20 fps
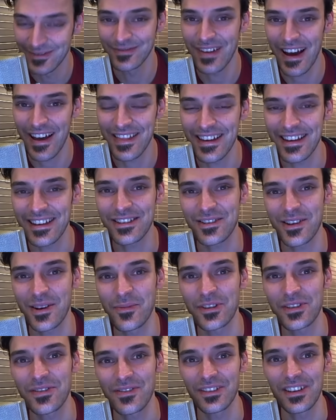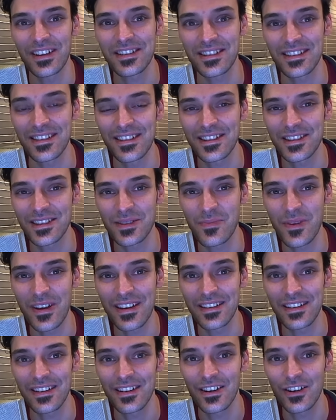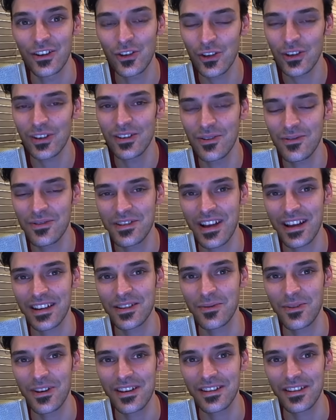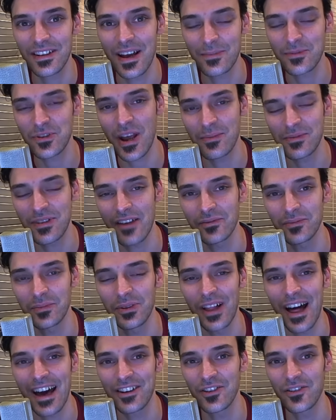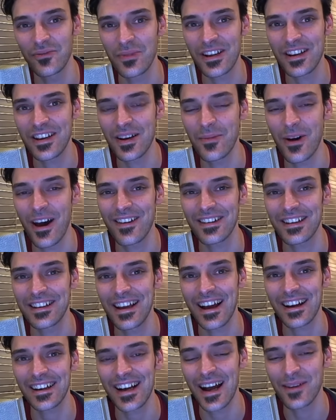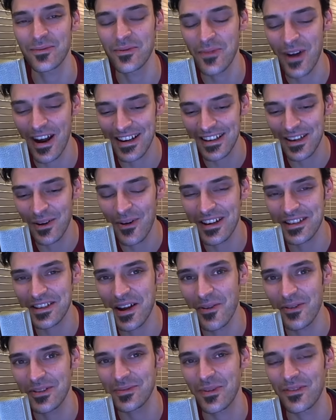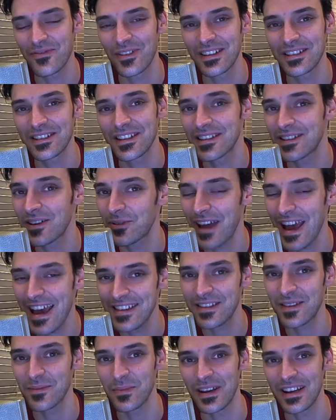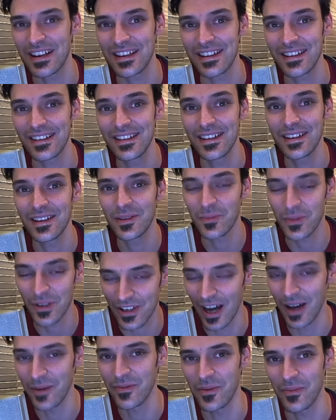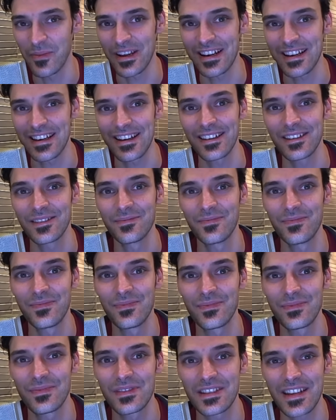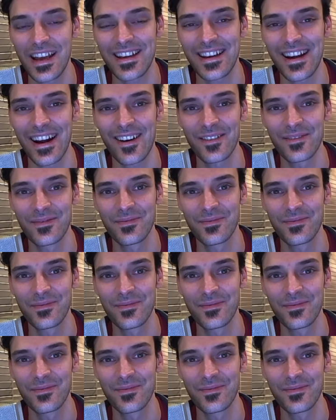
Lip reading: I thank you so much for listening. This has been Good News Next Week. I'm James Evan Pilato of MediaMonarchy.com, reminding you, as always, my friends, don't hate the media, become the media. Take care.